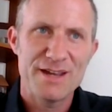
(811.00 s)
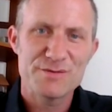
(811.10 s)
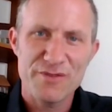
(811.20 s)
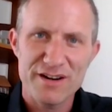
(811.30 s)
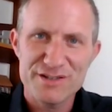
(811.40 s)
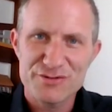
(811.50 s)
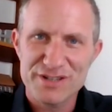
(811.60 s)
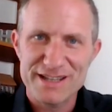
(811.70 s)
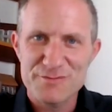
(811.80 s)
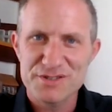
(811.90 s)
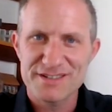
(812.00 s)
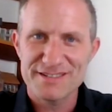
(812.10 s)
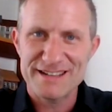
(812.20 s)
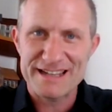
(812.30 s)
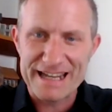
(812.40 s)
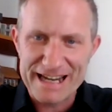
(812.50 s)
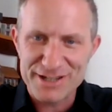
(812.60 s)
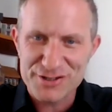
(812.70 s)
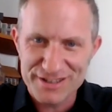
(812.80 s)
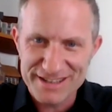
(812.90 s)
it was very interesting. There was a
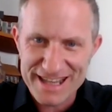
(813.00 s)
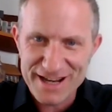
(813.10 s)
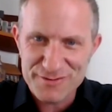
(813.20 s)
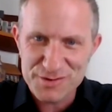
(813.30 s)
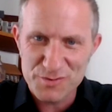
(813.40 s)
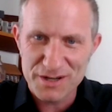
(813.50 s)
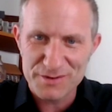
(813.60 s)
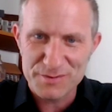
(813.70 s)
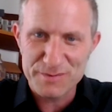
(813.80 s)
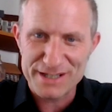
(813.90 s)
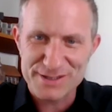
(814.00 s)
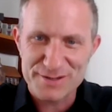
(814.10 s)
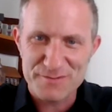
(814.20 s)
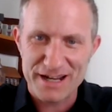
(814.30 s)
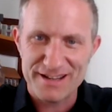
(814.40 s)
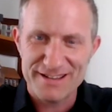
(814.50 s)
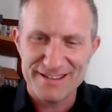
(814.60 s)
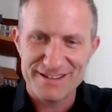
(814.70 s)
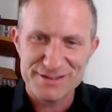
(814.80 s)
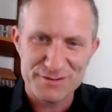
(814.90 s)
connection there as well that we managed to
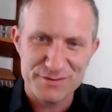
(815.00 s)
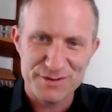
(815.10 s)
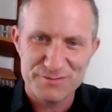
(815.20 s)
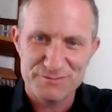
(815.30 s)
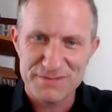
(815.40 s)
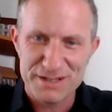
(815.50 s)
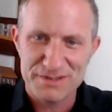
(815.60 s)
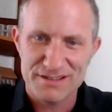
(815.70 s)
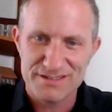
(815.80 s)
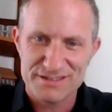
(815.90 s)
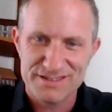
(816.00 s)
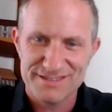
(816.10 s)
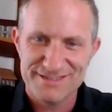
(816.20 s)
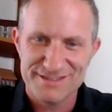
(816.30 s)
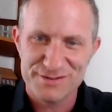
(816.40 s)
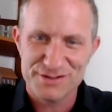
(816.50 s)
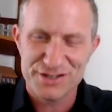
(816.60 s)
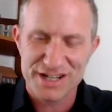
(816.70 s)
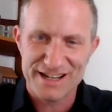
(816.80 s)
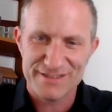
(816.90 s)
make. I don't know if you maybe like to sort of share.